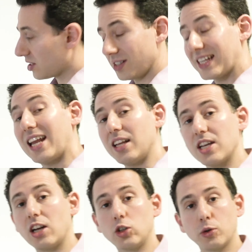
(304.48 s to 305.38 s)
doesn't tell us
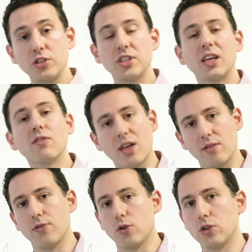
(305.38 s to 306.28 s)
how long we're going to give that
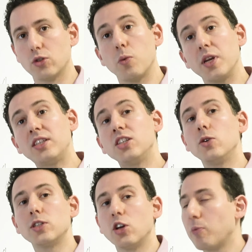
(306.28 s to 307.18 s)
for. So what we need to do
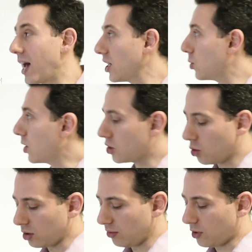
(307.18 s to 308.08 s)
is look back to our
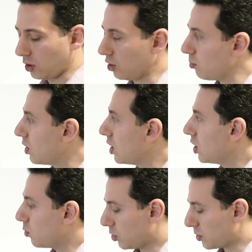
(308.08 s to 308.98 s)
total volume,
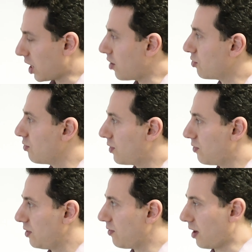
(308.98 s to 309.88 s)
which was
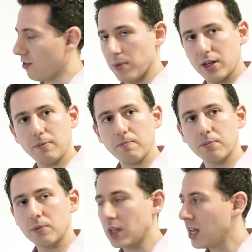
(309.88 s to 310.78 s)
155 mil.
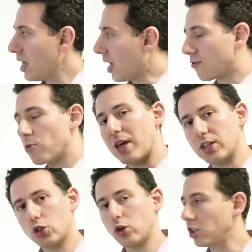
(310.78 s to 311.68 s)
And from
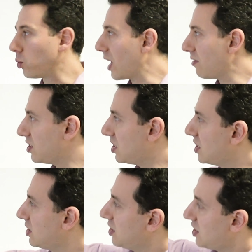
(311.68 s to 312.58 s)
that total, we have to
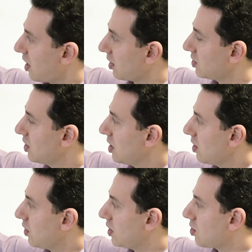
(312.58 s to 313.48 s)
deduct
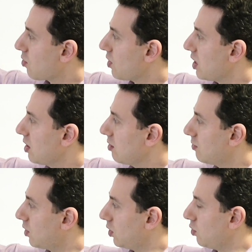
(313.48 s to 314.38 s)
these 3
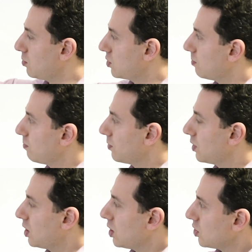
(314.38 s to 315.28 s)
volumes.
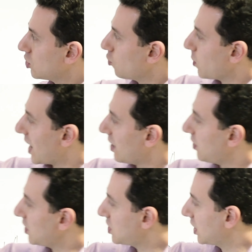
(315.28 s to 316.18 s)
So if we add
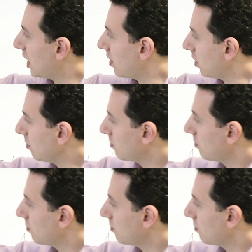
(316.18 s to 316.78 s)
these together,